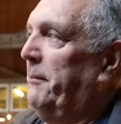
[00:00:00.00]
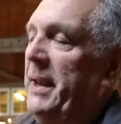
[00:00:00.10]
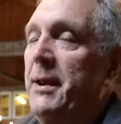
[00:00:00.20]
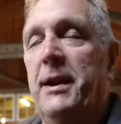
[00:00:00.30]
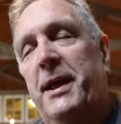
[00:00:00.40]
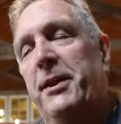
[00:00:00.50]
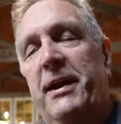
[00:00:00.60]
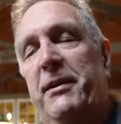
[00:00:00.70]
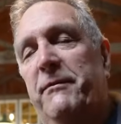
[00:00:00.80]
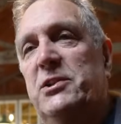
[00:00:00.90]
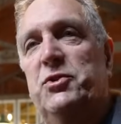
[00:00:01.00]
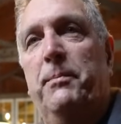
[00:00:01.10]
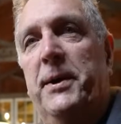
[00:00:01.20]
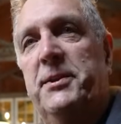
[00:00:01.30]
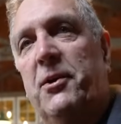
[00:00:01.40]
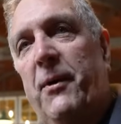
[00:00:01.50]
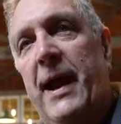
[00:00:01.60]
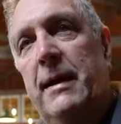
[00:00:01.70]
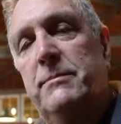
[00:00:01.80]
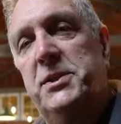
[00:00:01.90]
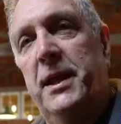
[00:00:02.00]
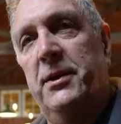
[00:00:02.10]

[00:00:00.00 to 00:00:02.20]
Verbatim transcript: me and another individual put the crabs